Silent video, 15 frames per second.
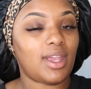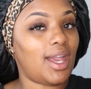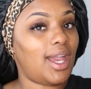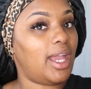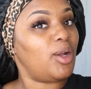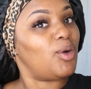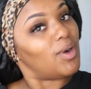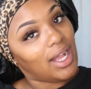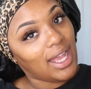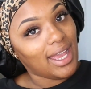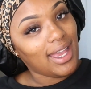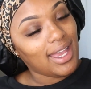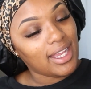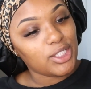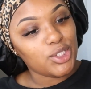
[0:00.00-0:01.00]
Hey girl,
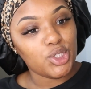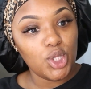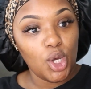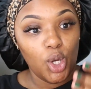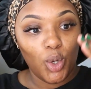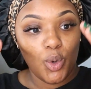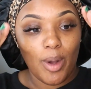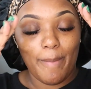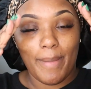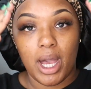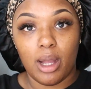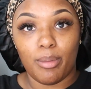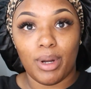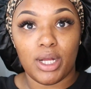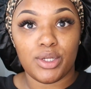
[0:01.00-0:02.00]
hey. So
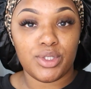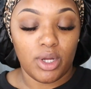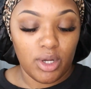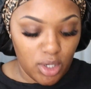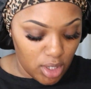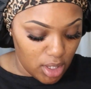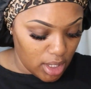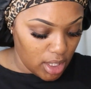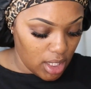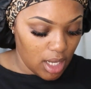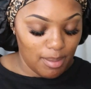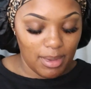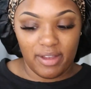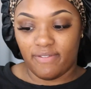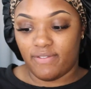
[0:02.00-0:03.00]
my eyebrows are on
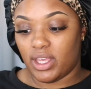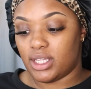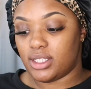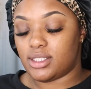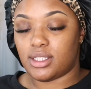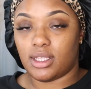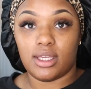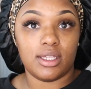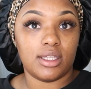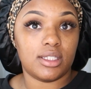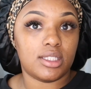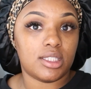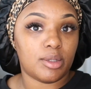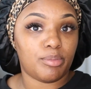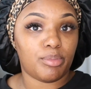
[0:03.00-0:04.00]
and my face
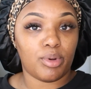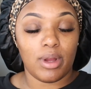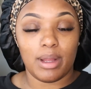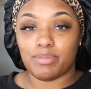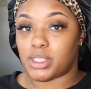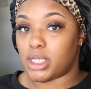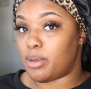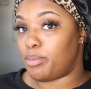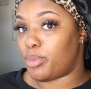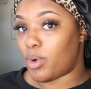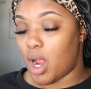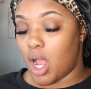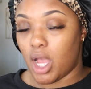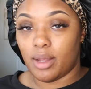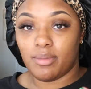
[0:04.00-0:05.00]
is prepped and
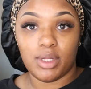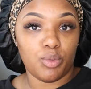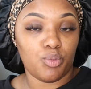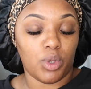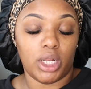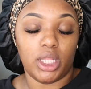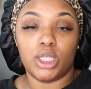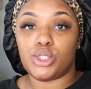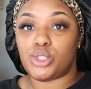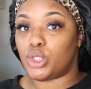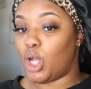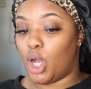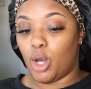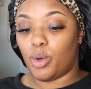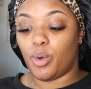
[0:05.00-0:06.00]
primed and ready
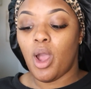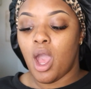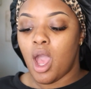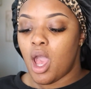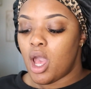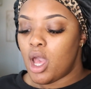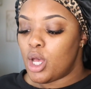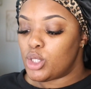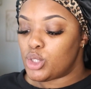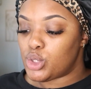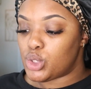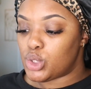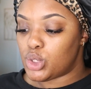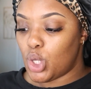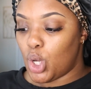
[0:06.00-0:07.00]
to go.
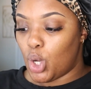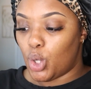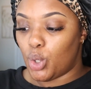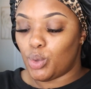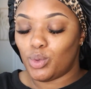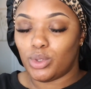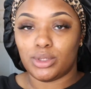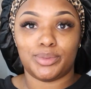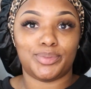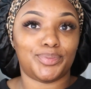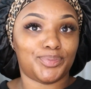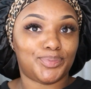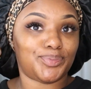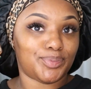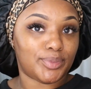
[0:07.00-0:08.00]
So
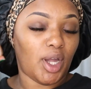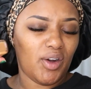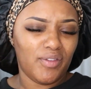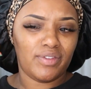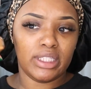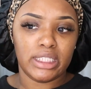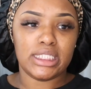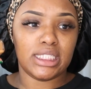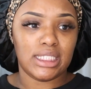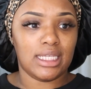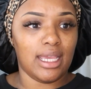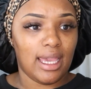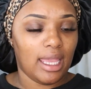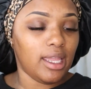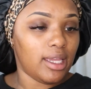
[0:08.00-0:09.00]
hopefully
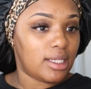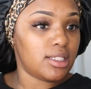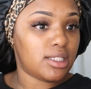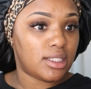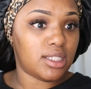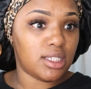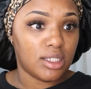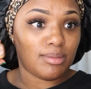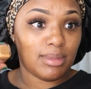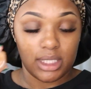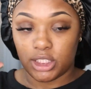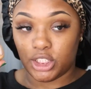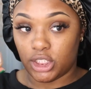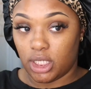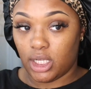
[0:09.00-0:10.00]
C8 is still
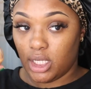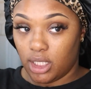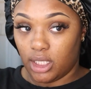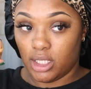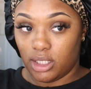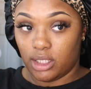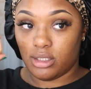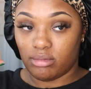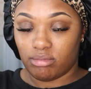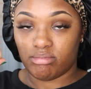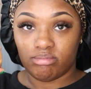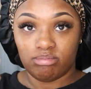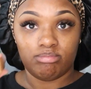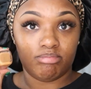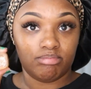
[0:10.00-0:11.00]
my shade,
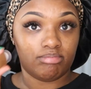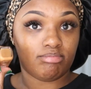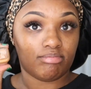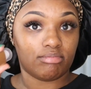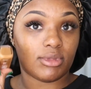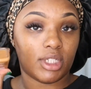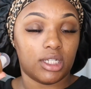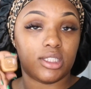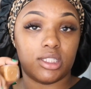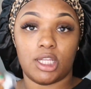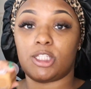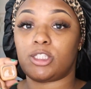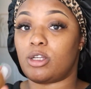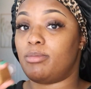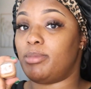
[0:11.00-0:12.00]
because
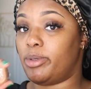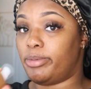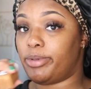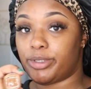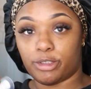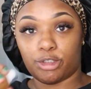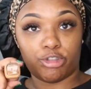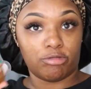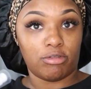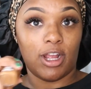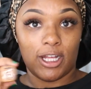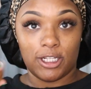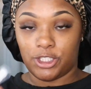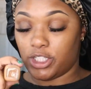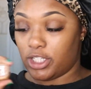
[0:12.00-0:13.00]
that's gonna be real
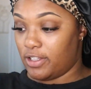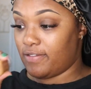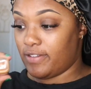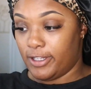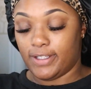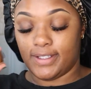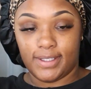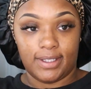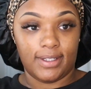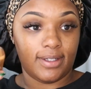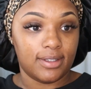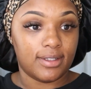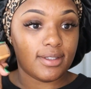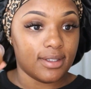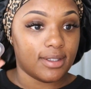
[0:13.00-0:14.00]
tragic if it
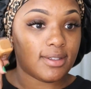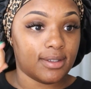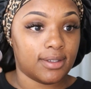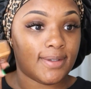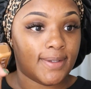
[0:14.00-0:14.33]
isn't.